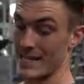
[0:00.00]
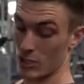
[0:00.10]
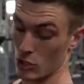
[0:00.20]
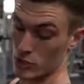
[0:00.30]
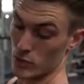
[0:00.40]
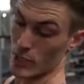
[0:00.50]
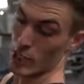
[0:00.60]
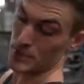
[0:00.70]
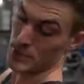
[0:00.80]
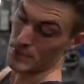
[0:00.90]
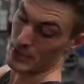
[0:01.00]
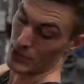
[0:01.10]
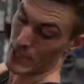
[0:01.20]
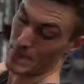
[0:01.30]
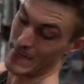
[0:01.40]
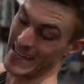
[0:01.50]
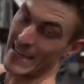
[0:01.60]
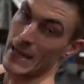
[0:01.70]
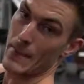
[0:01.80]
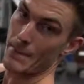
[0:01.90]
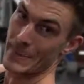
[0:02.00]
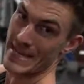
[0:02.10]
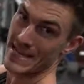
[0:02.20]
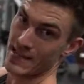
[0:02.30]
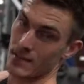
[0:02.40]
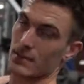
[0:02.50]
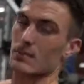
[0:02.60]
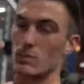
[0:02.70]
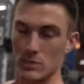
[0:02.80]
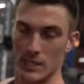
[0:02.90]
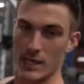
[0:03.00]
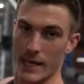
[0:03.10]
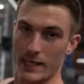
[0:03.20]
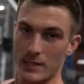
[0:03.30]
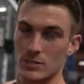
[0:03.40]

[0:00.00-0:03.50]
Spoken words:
and also helps to build a big peak, which I like.